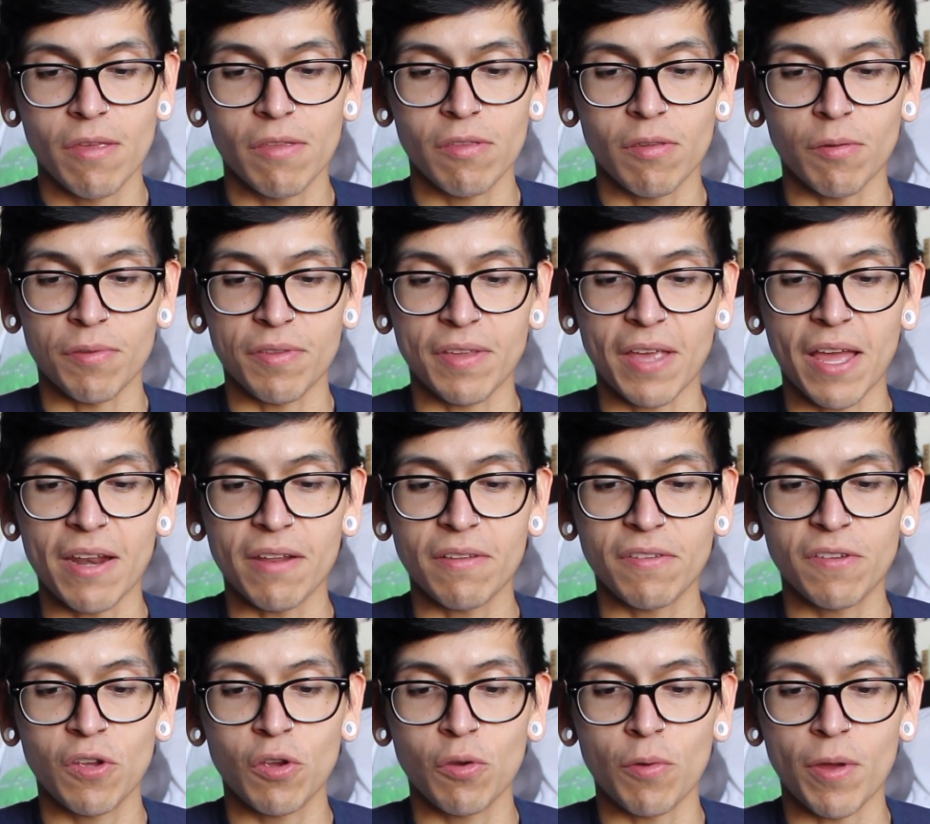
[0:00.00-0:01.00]
So he's got a
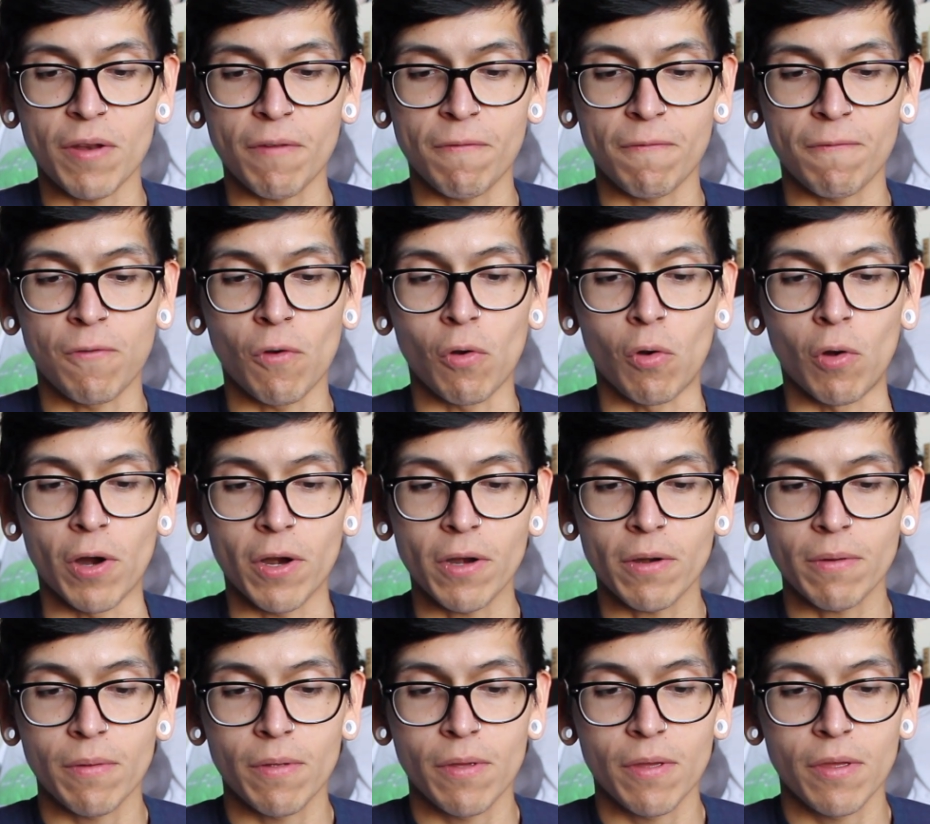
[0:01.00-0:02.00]
2 and a 4.
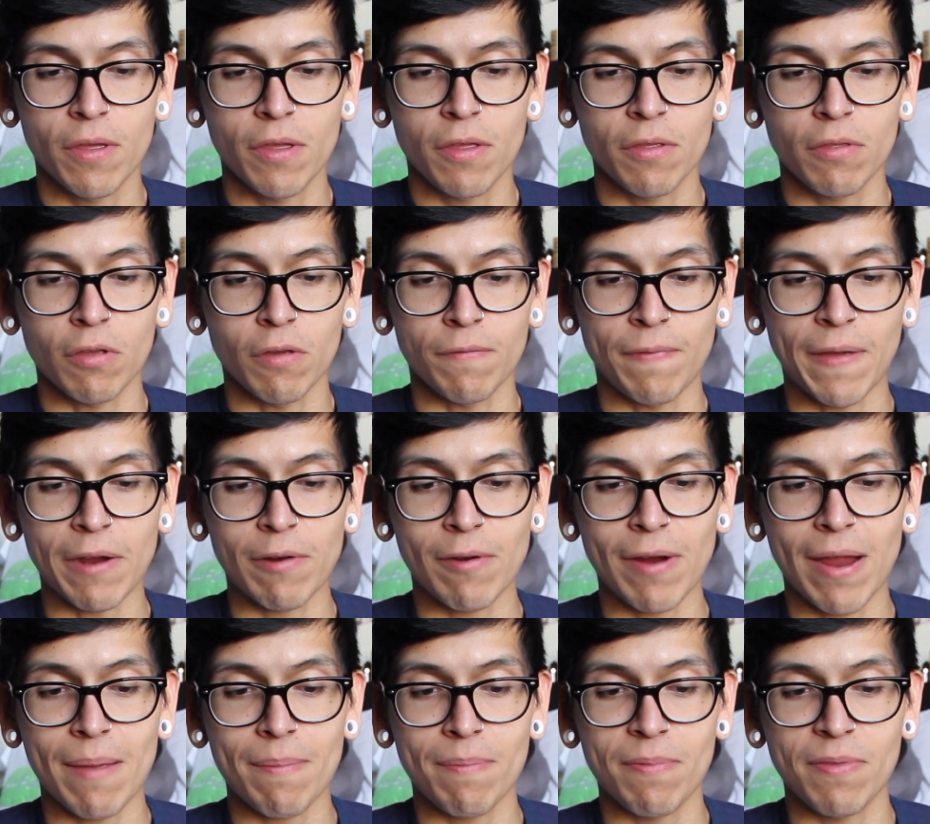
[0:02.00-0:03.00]
So if I
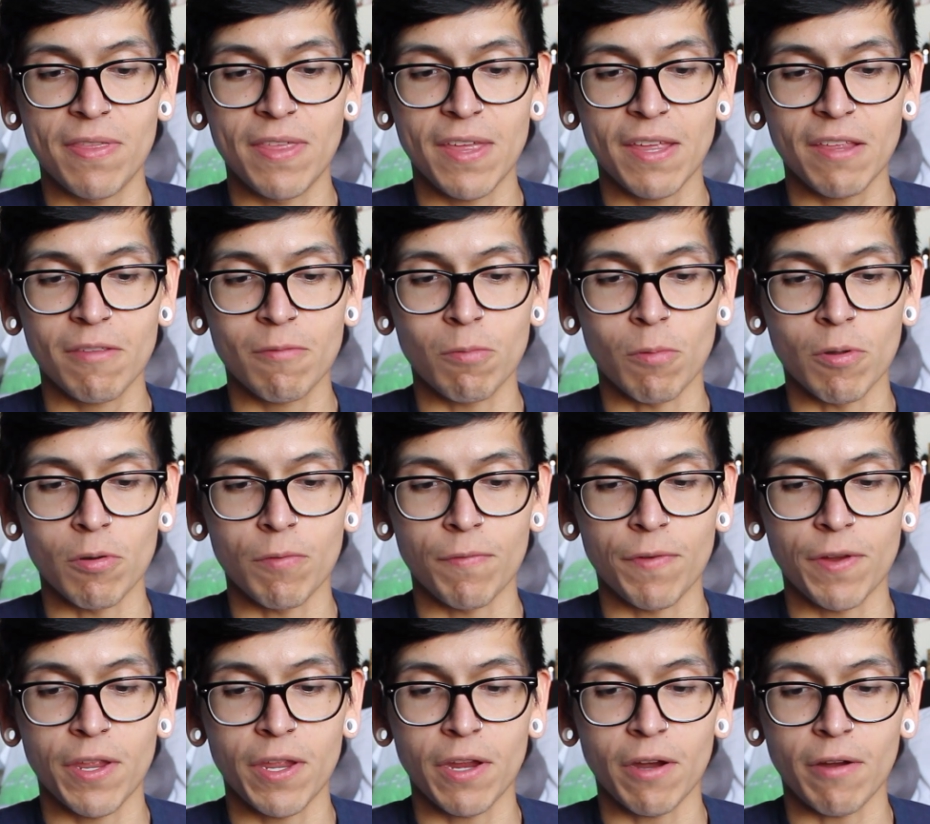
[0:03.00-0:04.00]
grab this one
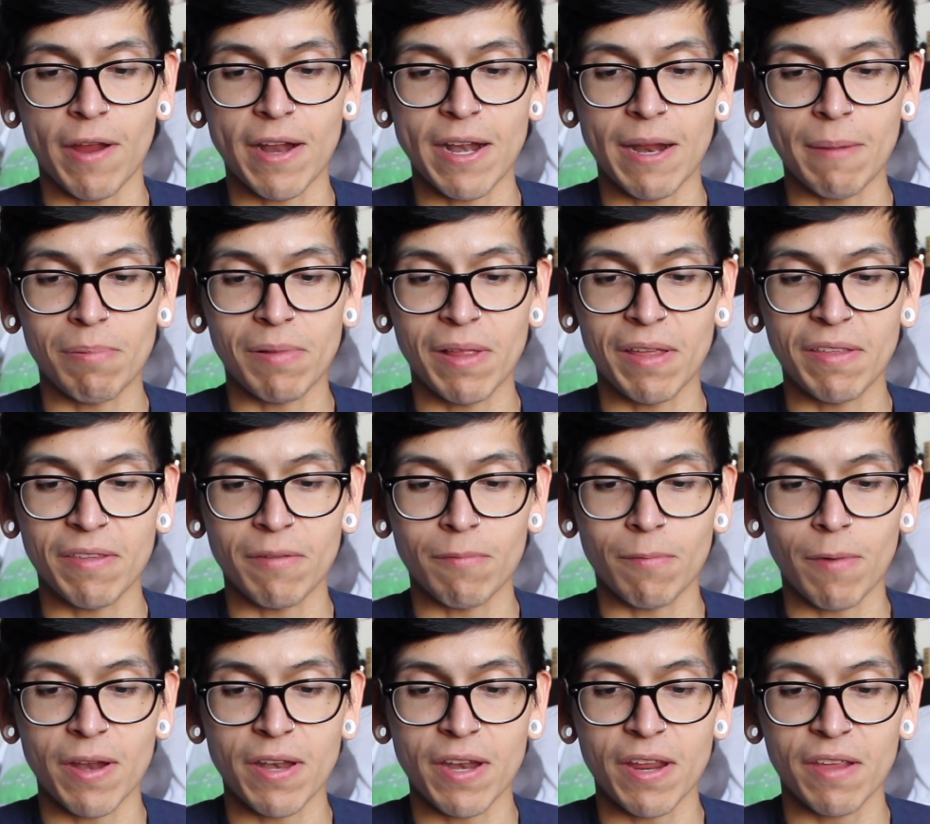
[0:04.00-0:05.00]
over here and I place it
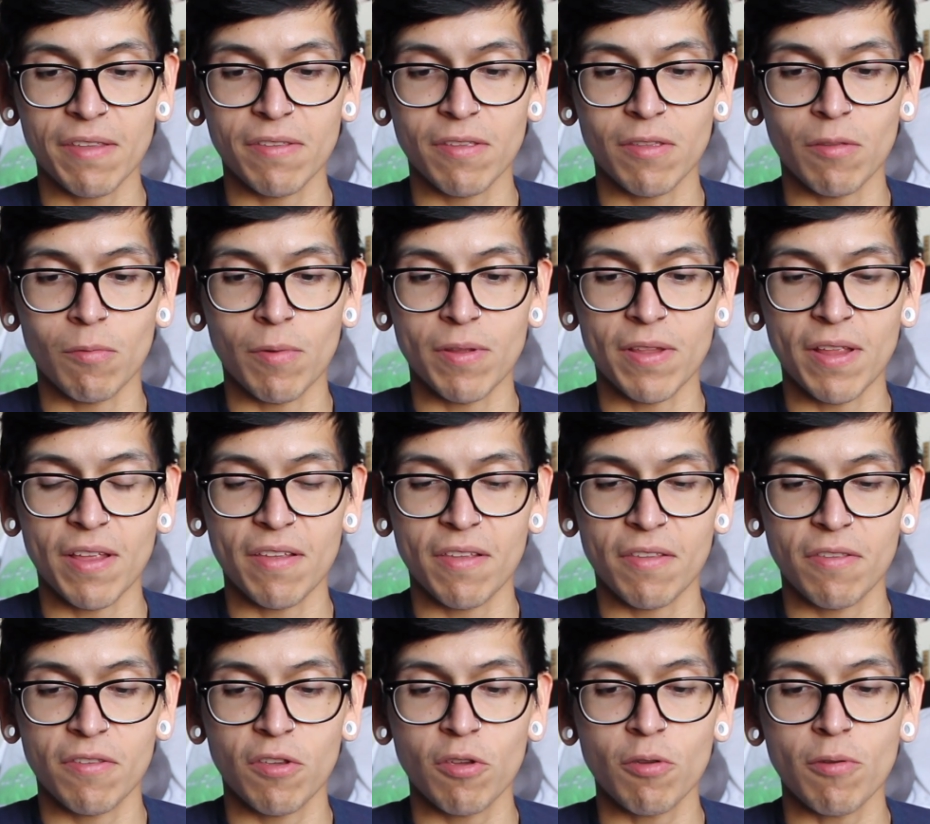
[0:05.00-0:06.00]
right next to the one that
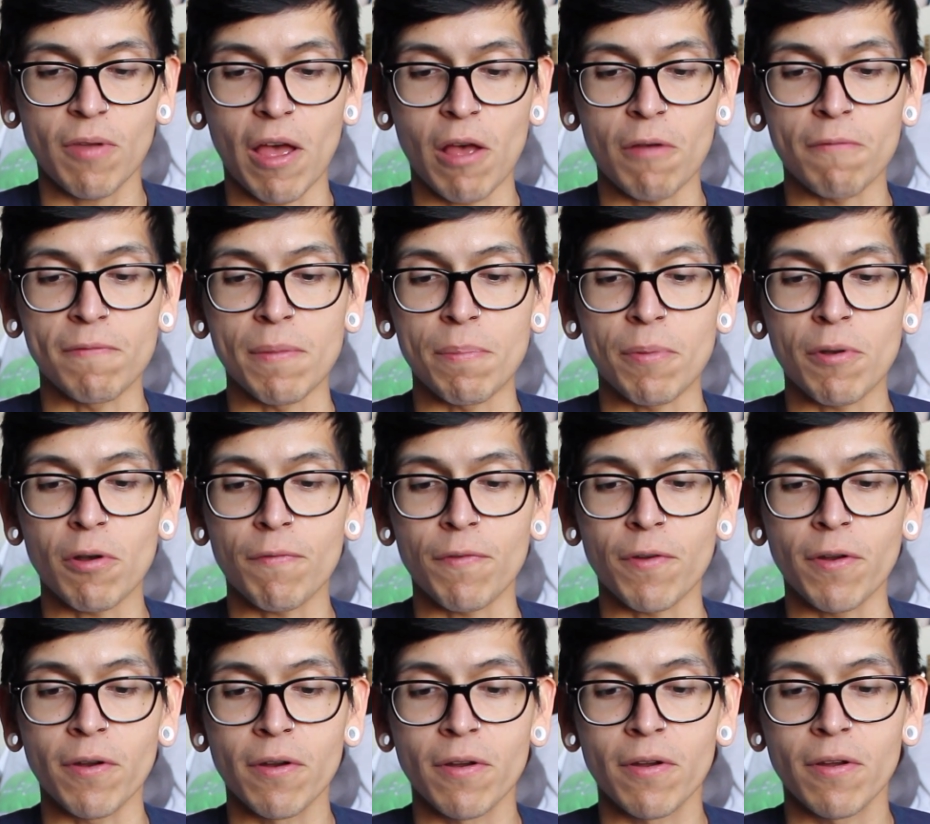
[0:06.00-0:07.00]
has 2, I'll flip it
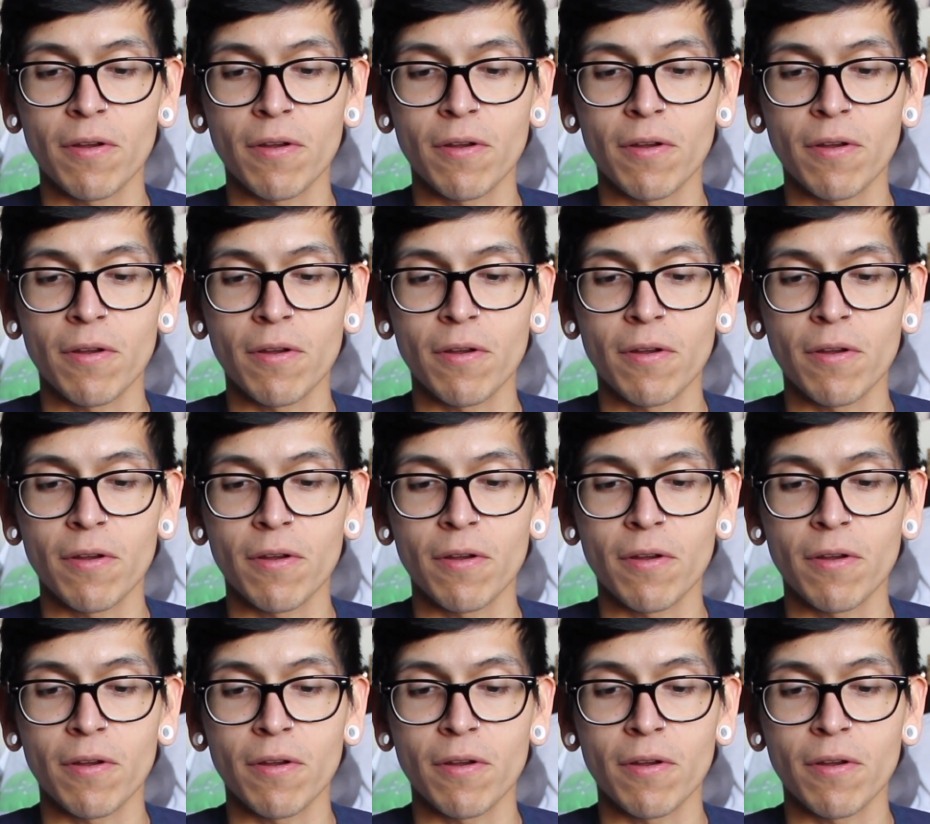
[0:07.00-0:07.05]
over.